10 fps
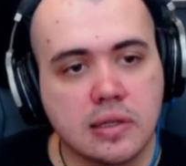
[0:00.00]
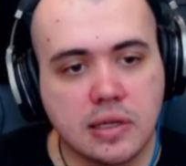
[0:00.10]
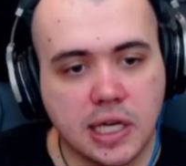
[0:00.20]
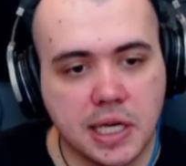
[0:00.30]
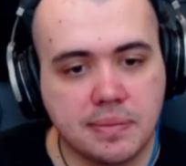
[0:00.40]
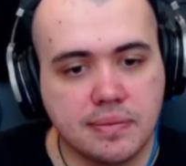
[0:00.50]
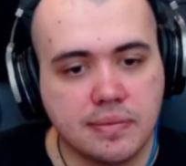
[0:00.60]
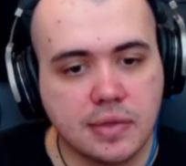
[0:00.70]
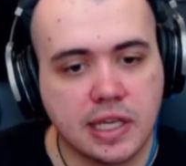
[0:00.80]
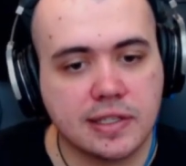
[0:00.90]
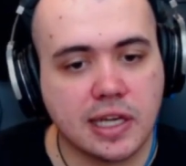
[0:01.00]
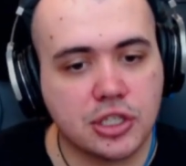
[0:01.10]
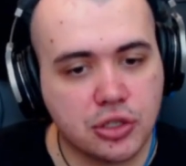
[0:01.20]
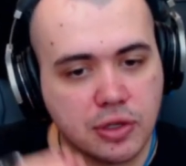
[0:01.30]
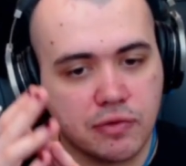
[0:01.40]
Um, is
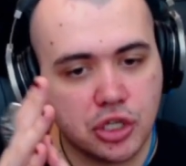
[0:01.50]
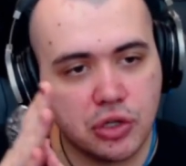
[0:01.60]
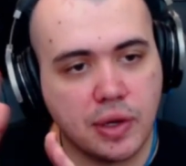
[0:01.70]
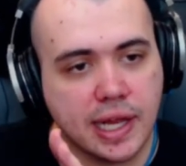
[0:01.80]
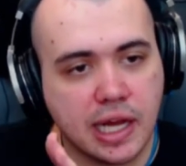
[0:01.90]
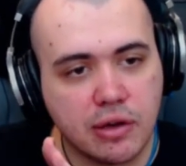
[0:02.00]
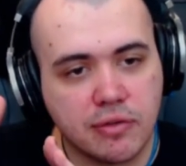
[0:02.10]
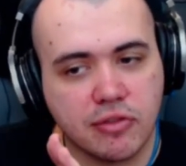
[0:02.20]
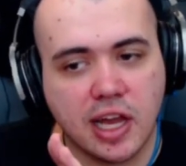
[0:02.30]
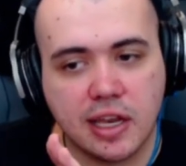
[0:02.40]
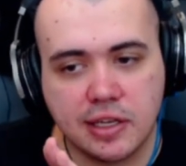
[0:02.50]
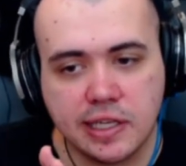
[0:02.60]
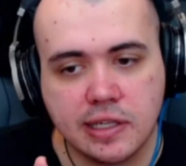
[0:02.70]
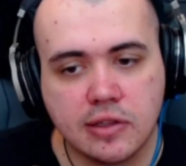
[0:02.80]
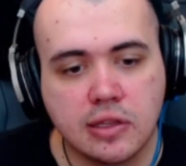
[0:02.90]
that sort of tuning out of
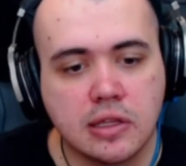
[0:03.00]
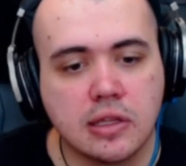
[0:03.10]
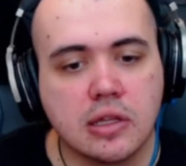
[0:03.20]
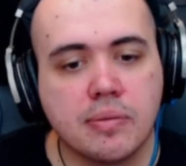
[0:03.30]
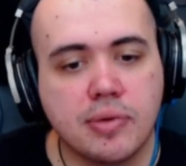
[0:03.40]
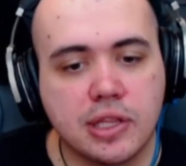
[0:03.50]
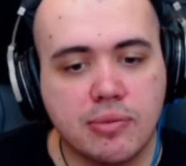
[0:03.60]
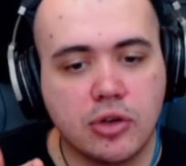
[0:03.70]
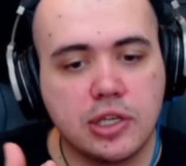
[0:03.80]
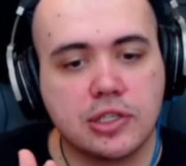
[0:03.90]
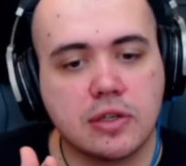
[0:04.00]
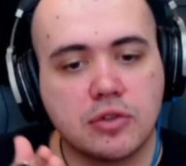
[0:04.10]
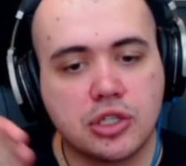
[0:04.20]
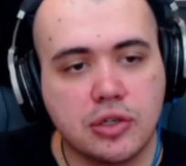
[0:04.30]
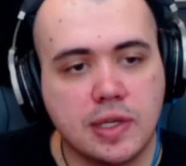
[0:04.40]
reality but the more you sort of
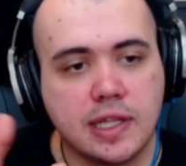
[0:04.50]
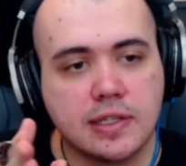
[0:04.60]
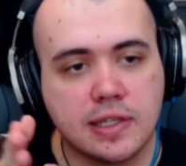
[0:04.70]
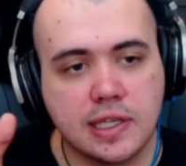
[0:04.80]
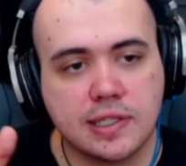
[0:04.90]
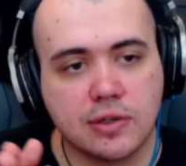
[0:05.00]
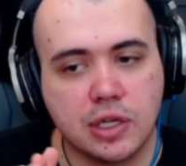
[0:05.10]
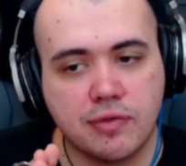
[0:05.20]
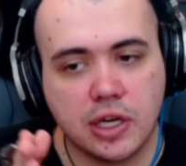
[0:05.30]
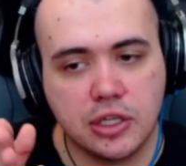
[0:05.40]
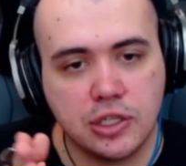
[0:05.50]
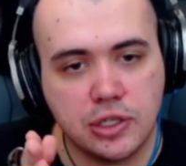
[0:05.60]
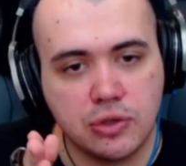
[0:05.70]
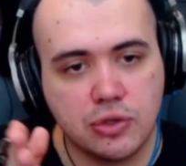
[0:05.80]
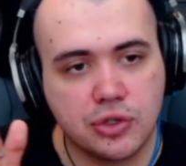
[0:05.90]
tune into this sort of
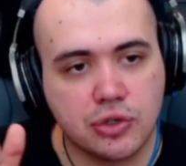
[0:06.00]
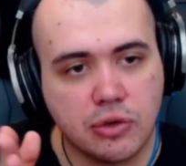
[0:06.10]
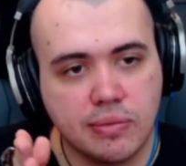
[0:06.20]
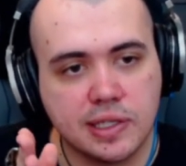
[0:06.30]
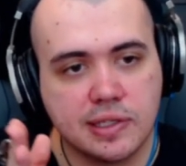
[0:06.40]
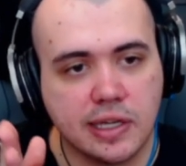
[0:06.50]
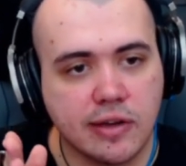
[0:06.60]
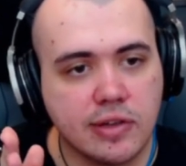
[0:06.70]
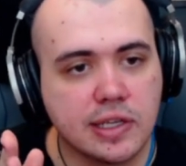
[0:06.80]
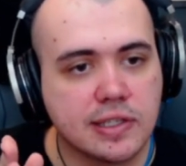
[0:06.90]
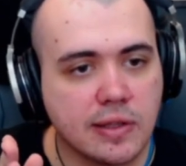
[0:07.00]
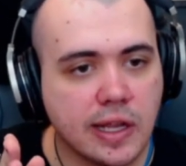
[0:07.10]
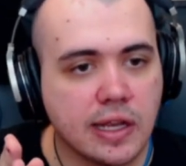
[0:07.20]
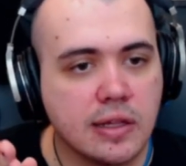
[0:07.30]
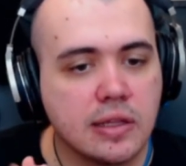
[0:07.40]
unusual, mysterious
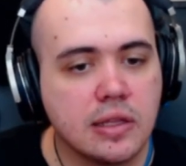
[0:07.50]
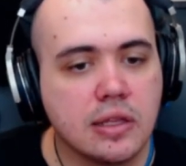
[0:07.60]
thing